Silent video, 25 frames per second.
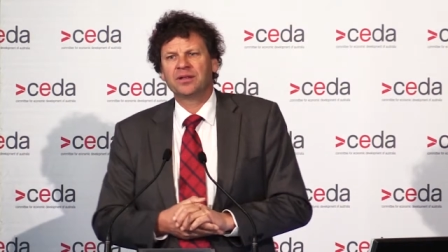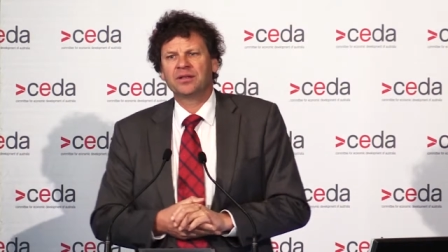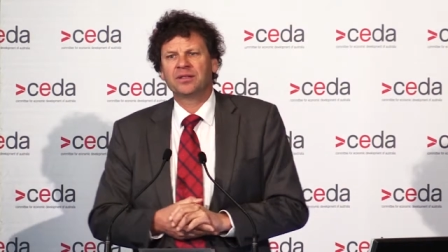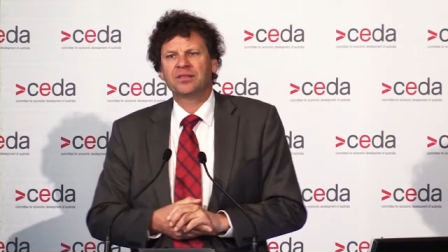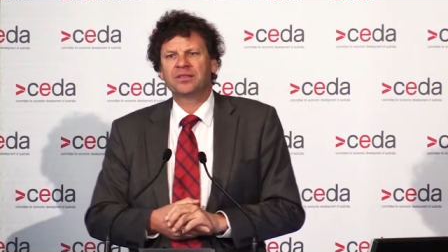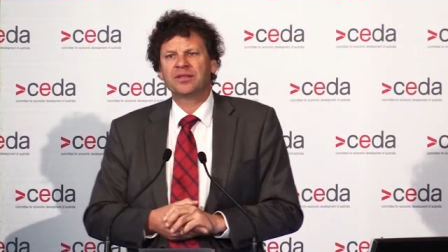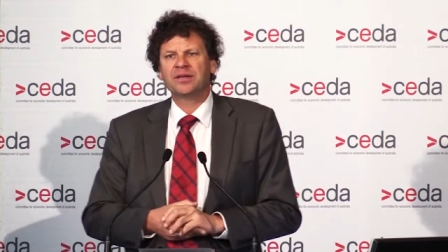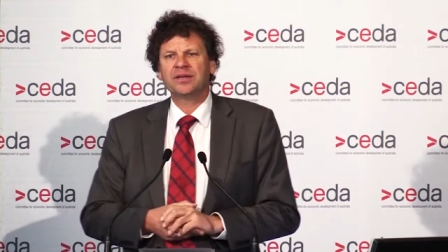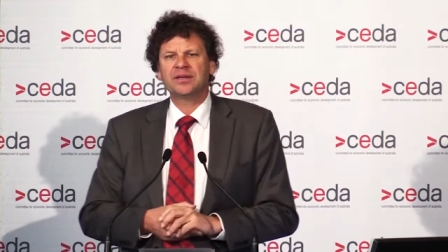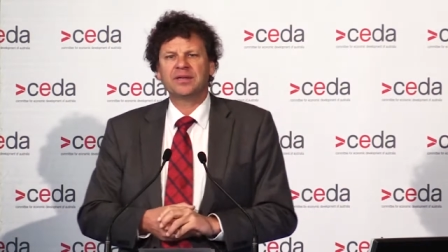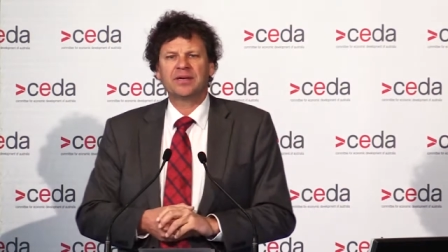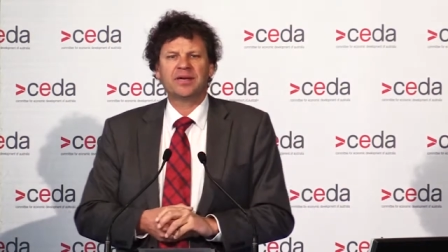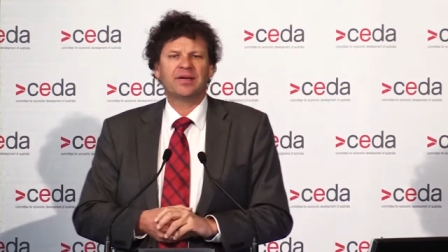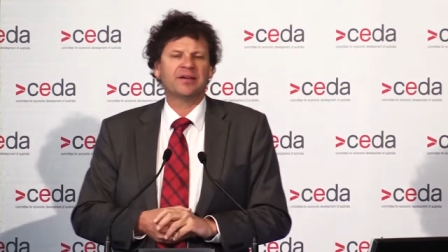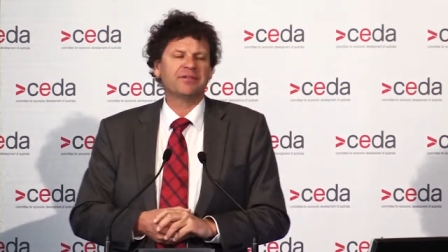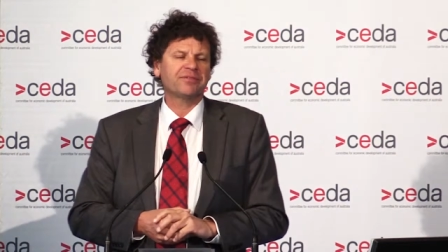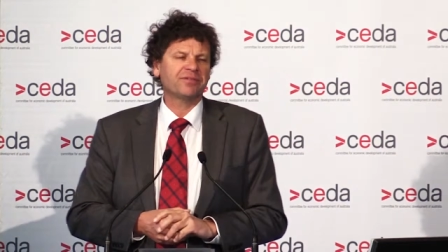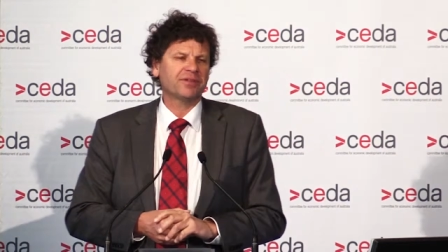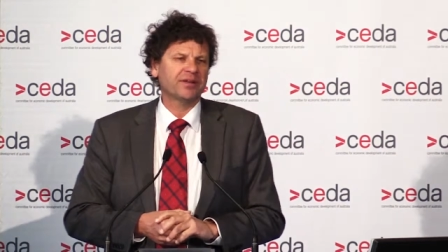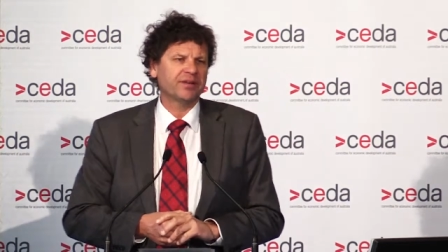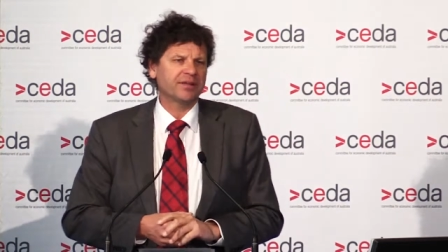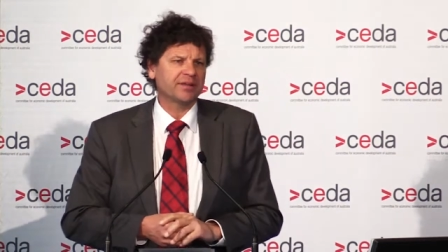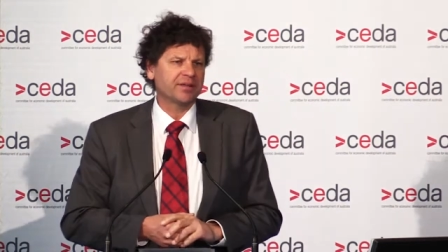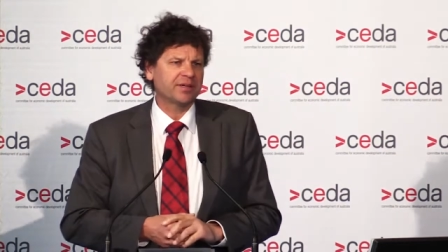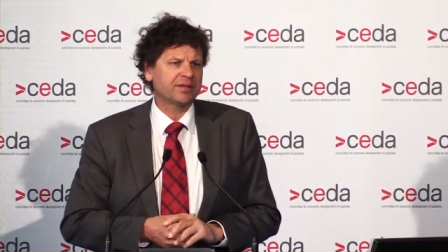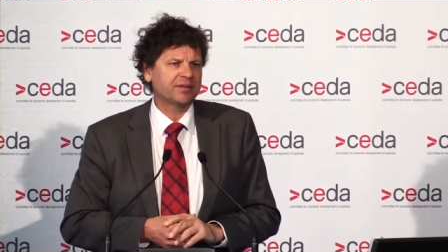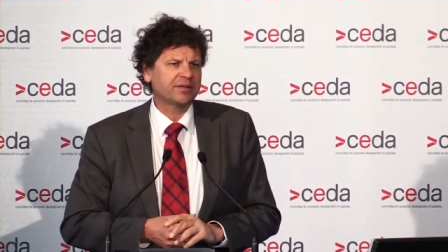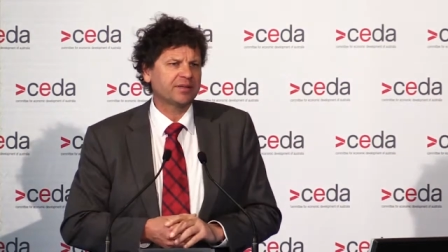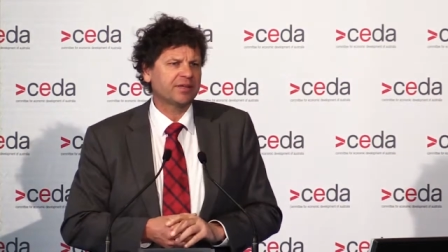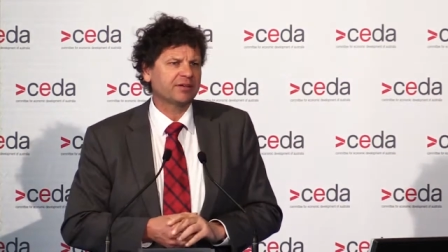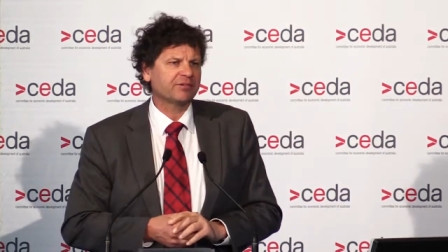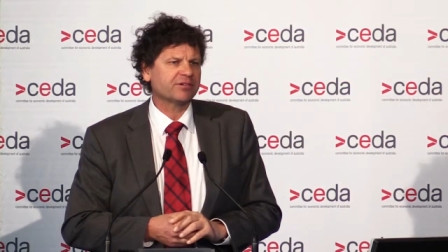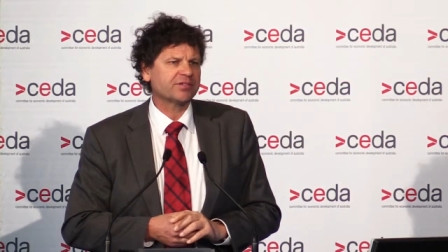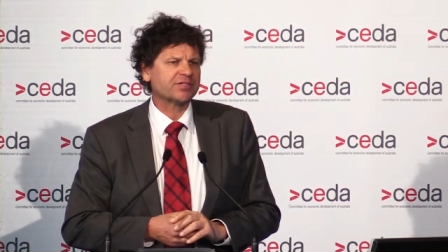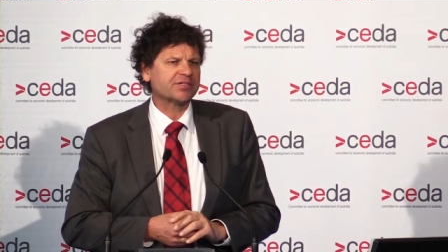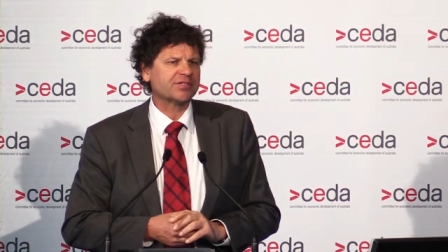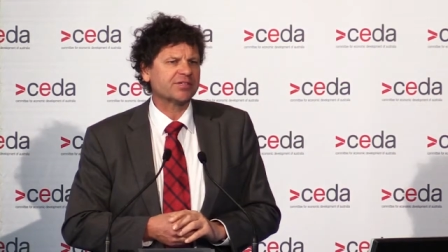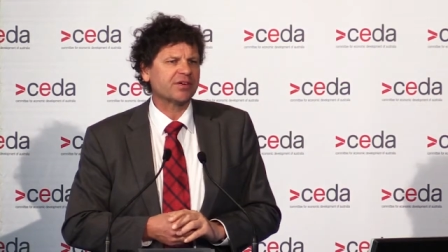think carefully that
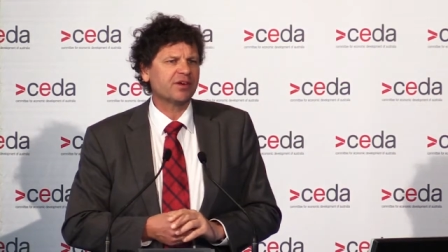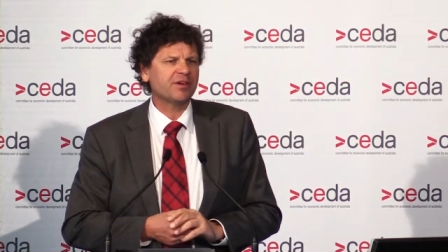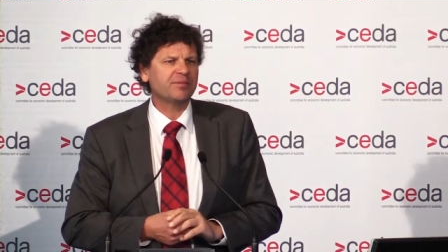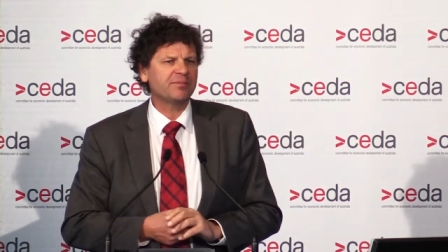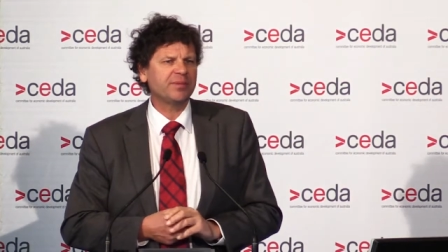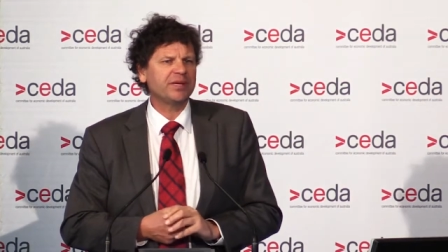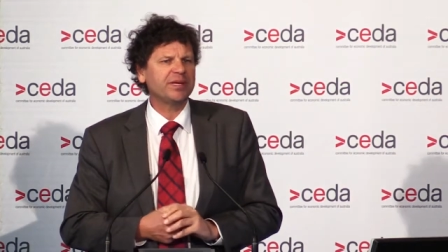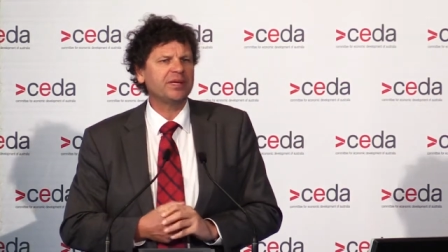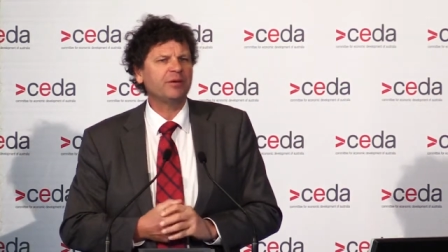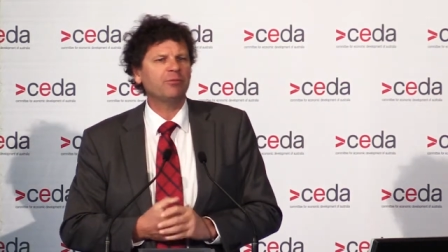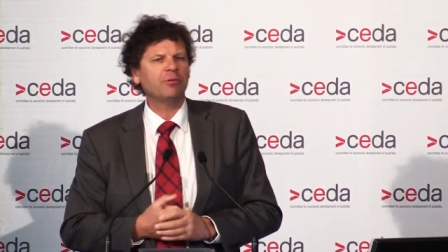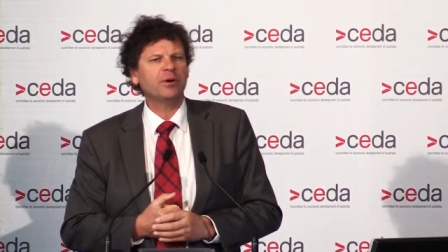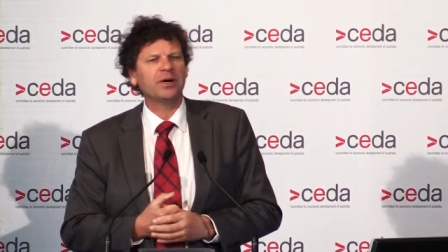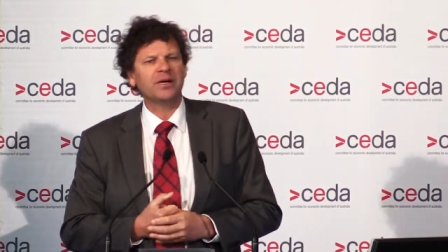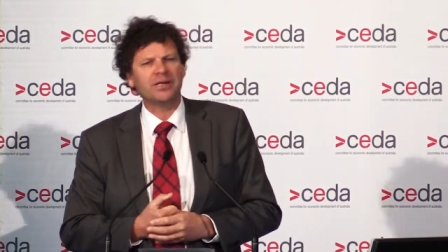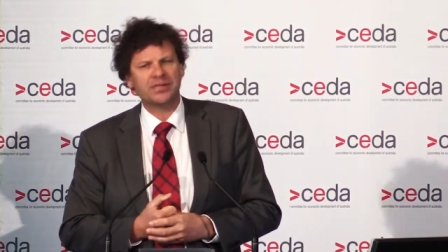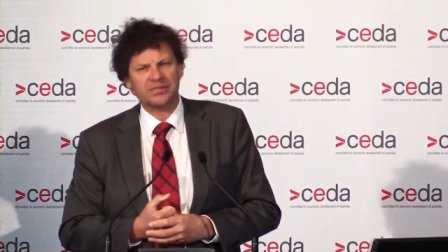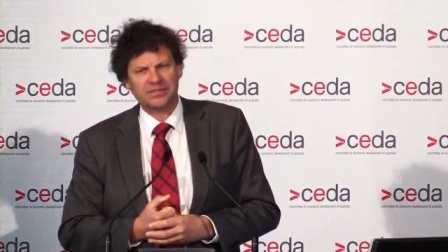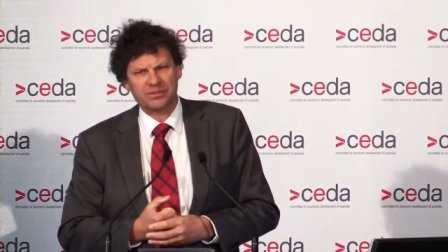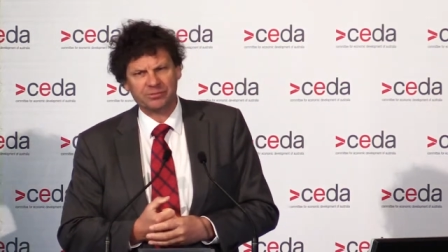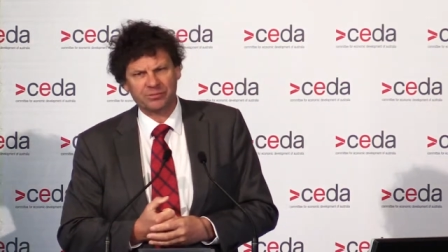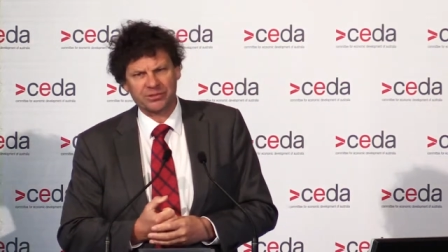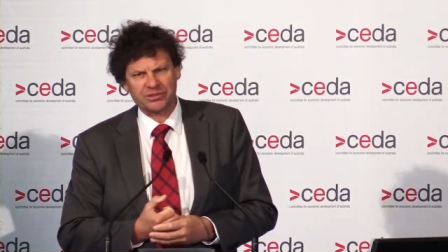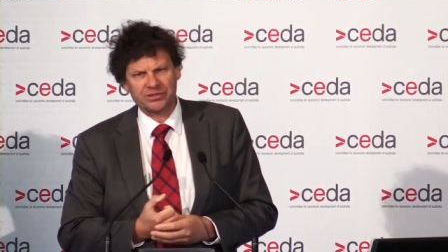there are so many ways in